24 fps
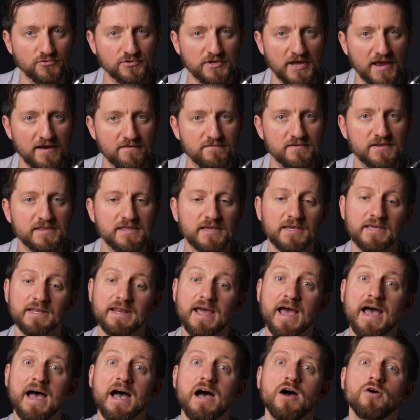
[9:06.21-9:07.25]
to everything and
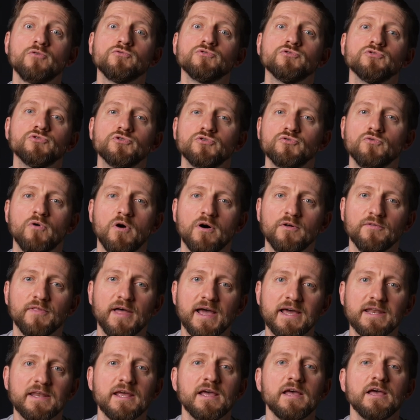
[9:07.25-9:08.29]
how you do all
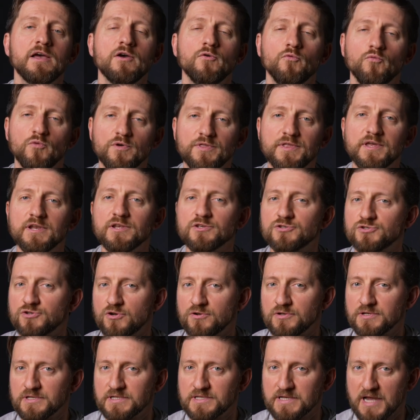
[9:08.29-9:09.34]
that within a
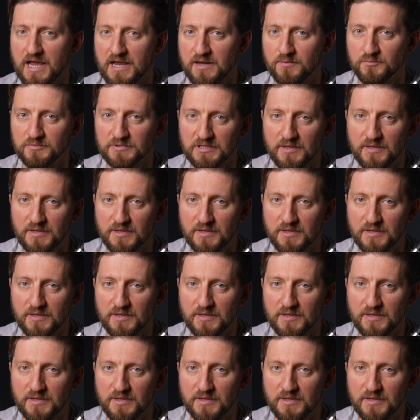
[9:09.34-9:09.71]
certain time